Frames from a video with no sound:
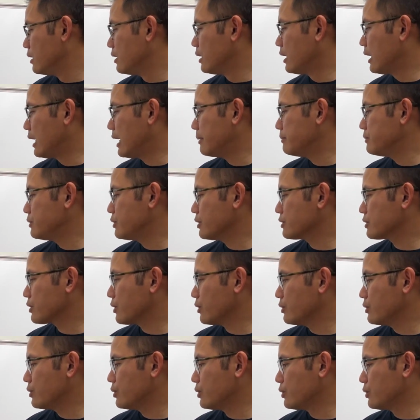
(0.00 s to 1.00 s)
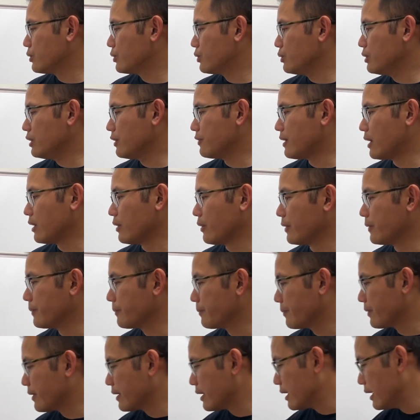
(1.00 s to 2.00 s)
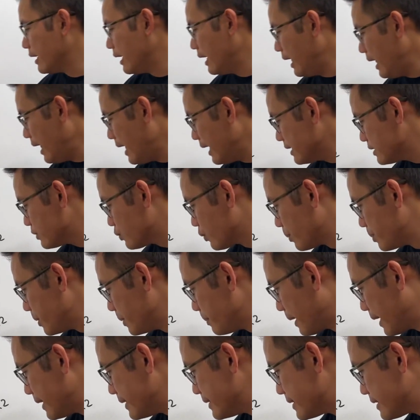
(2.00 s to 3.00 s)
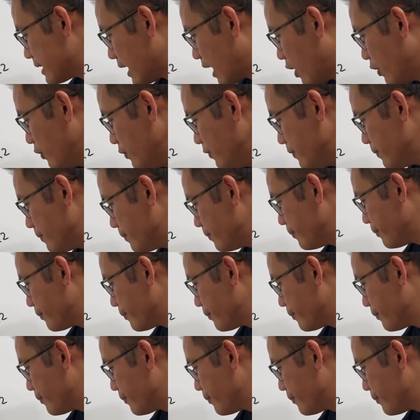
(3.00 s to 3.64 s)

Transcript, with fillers: I'm just going to do the following. x will be by itself.